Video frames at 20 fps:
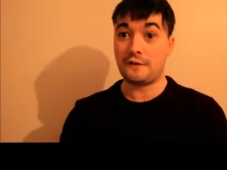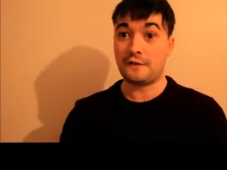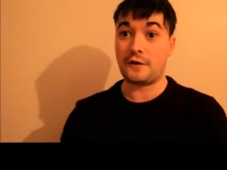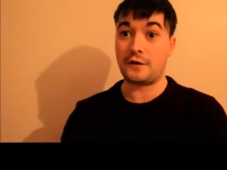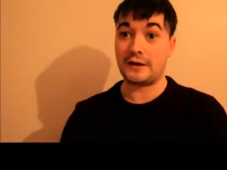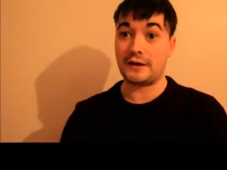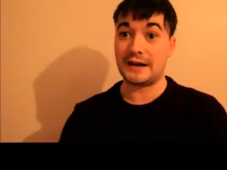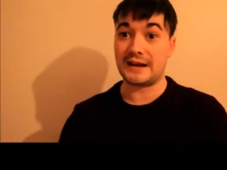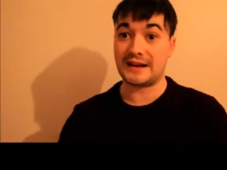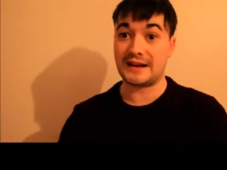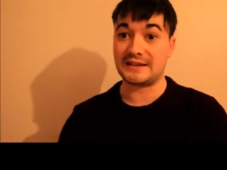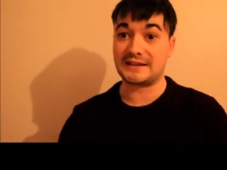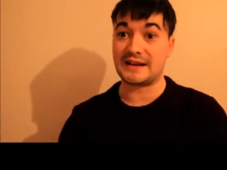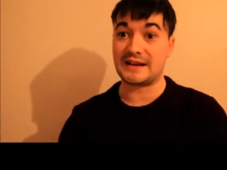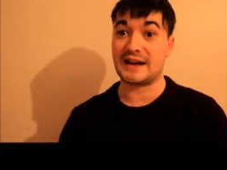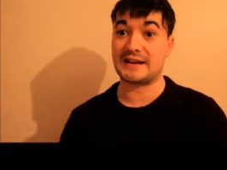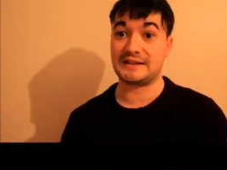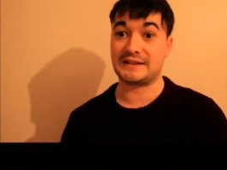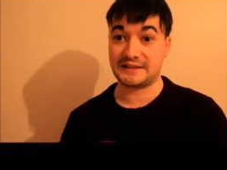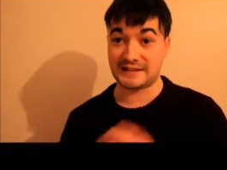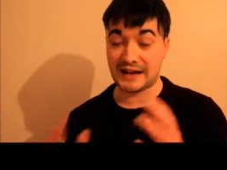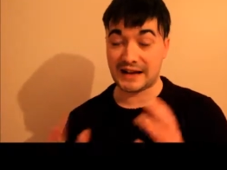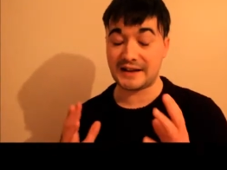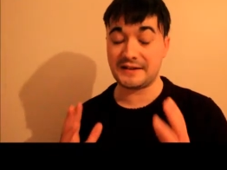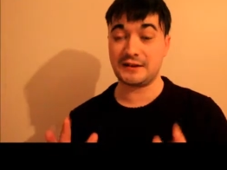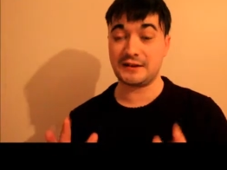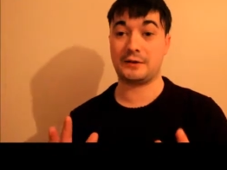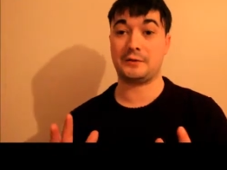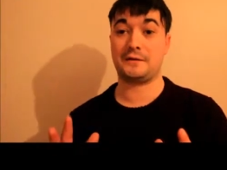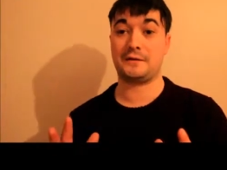for release, a
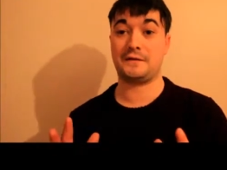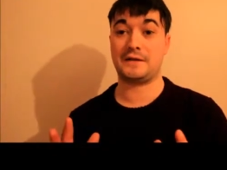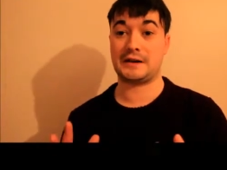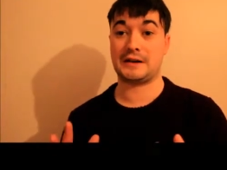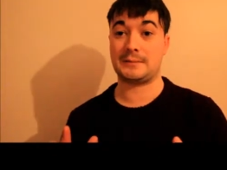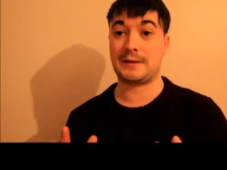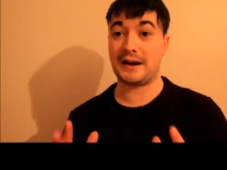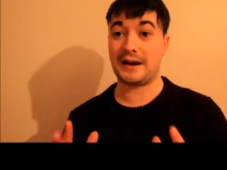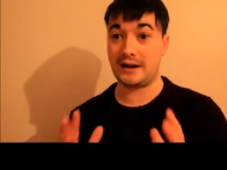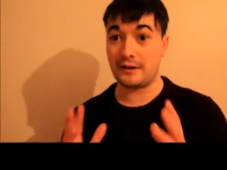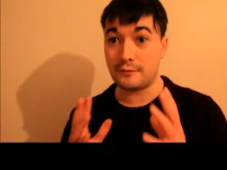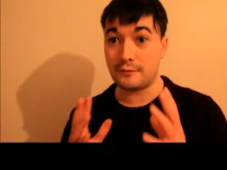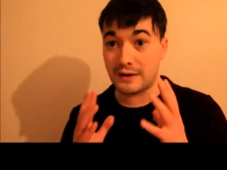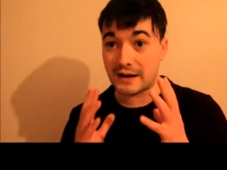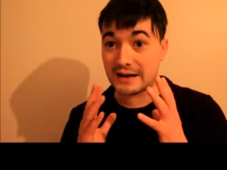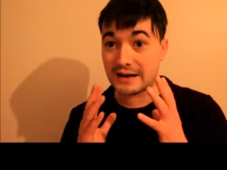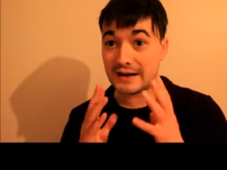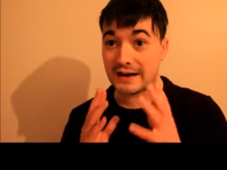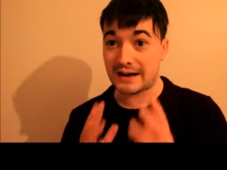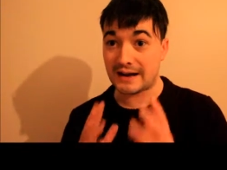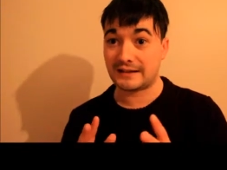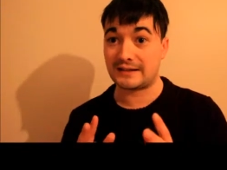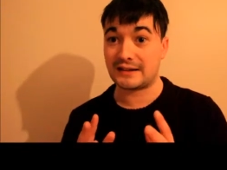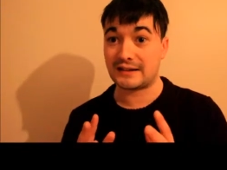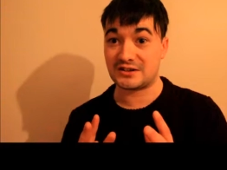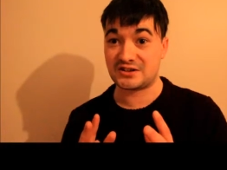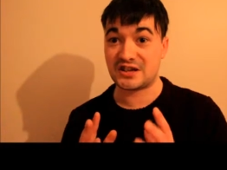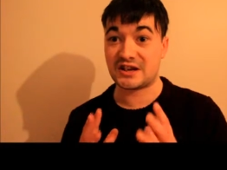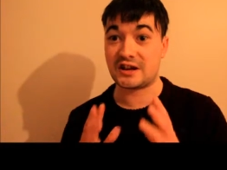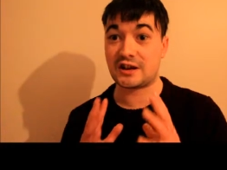standalone film, and I really liked
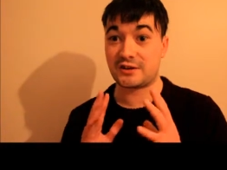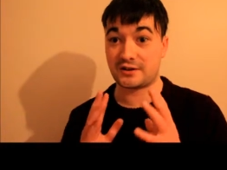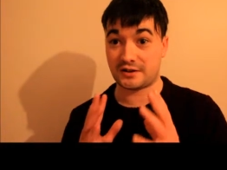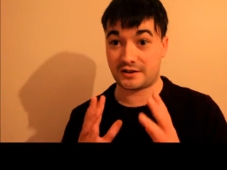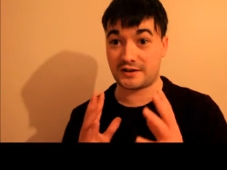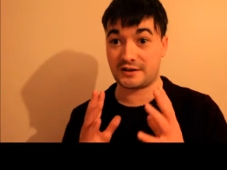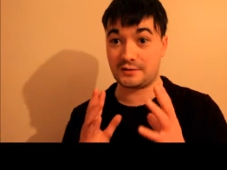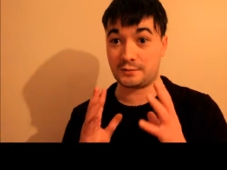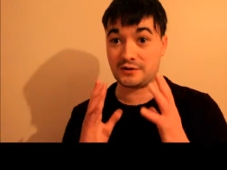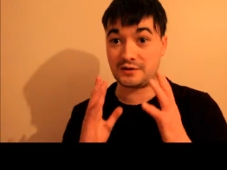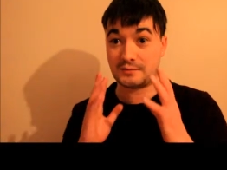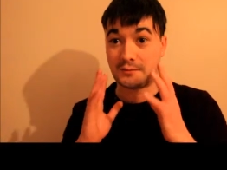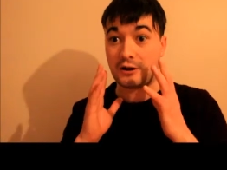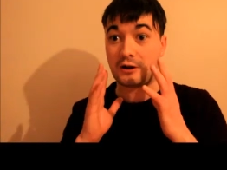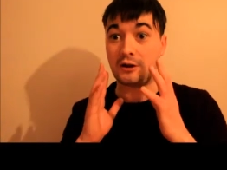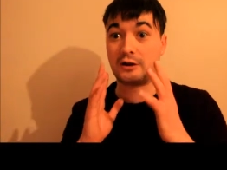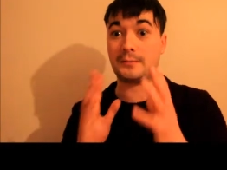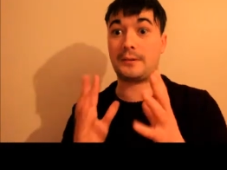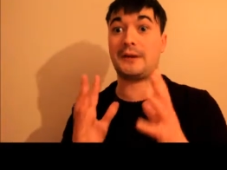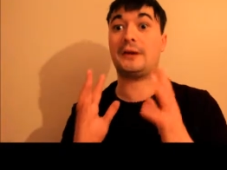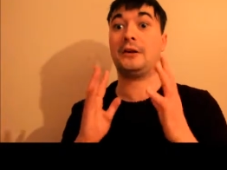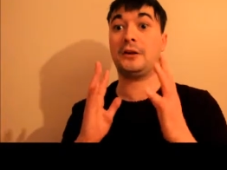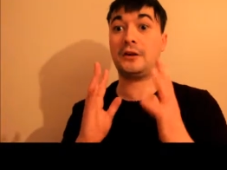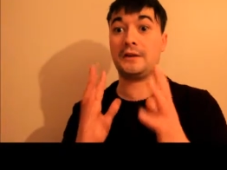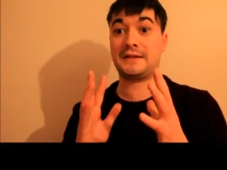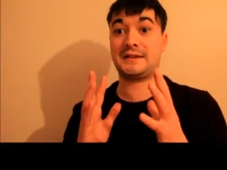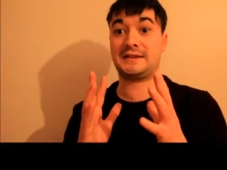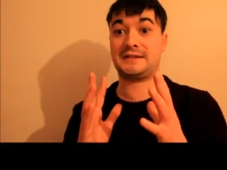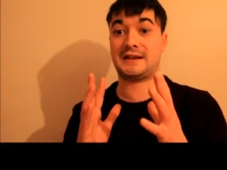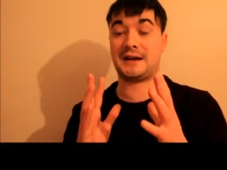that she got her, this was about all about
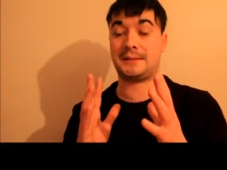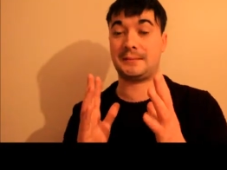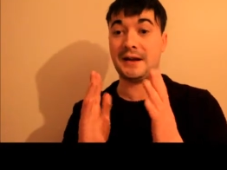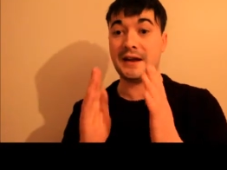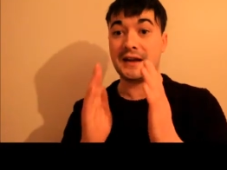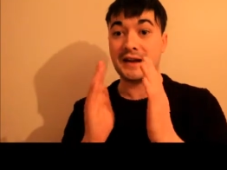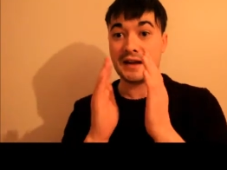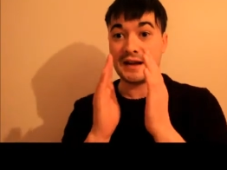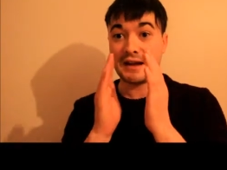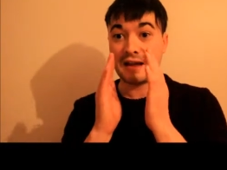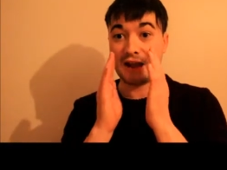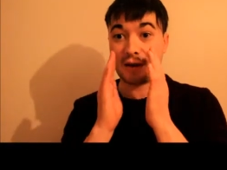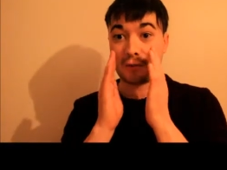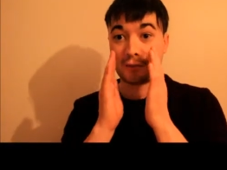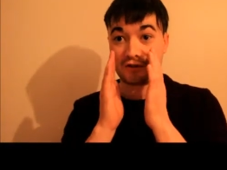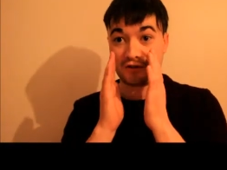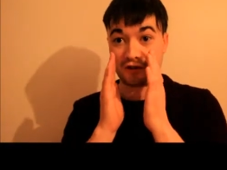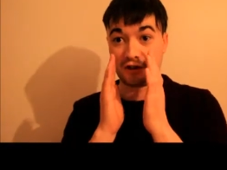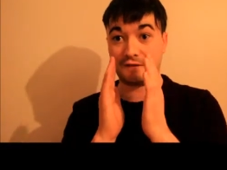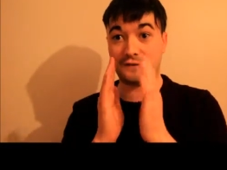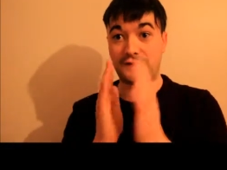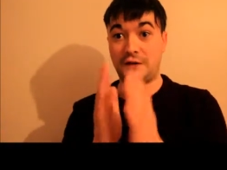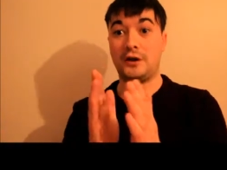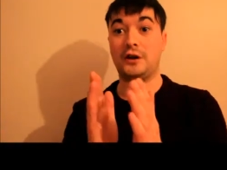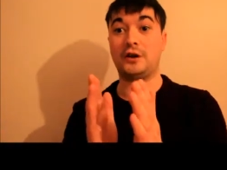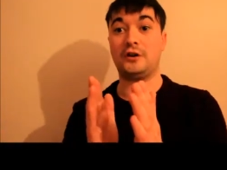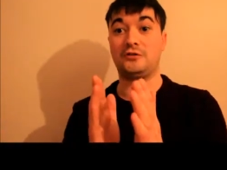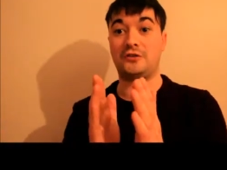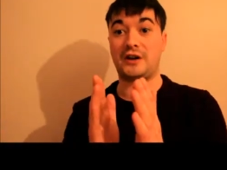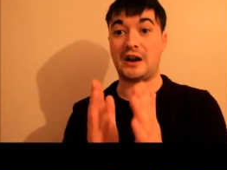her this time. It was
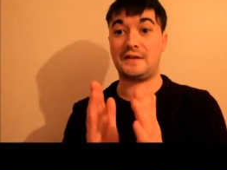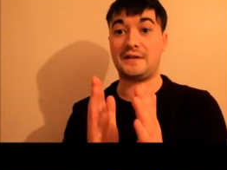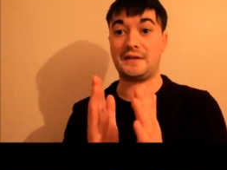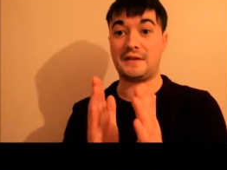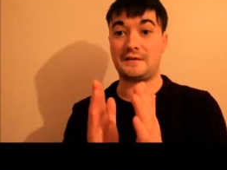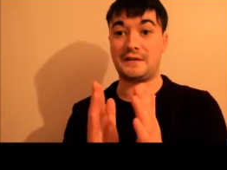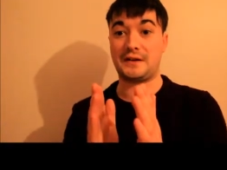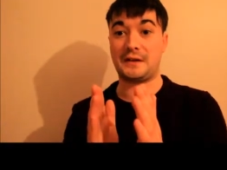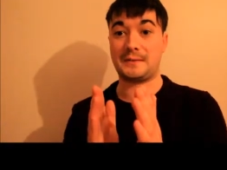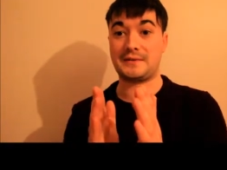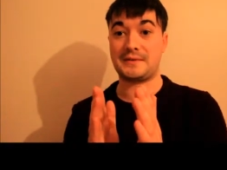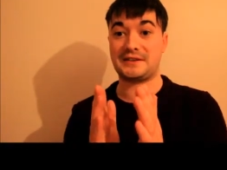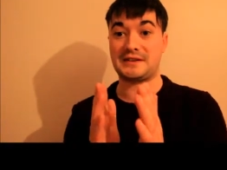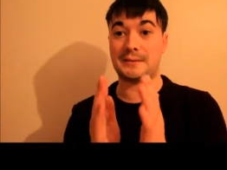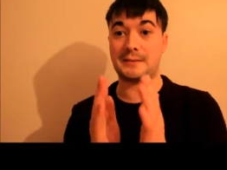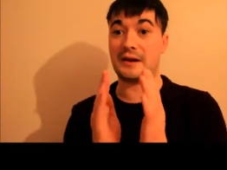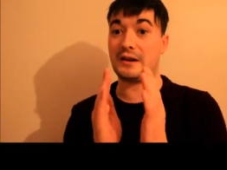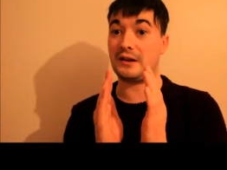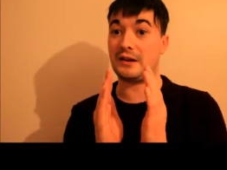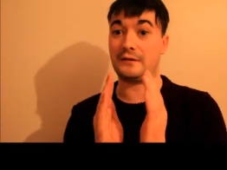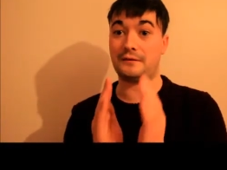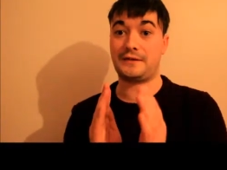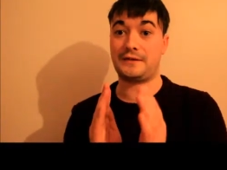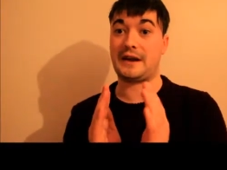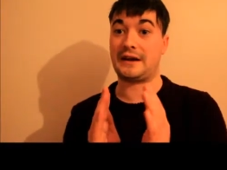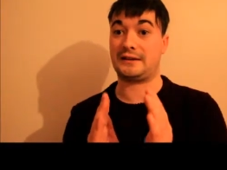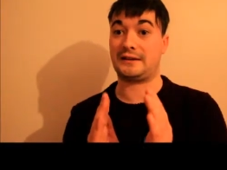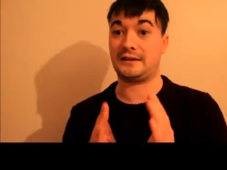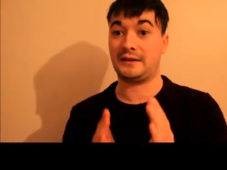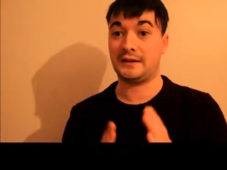her driving the film this time, I loved
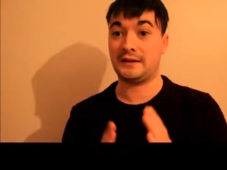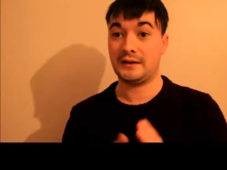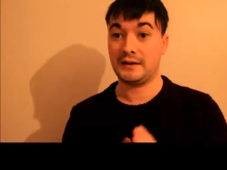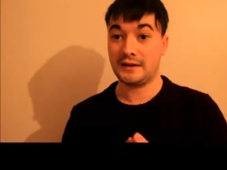that.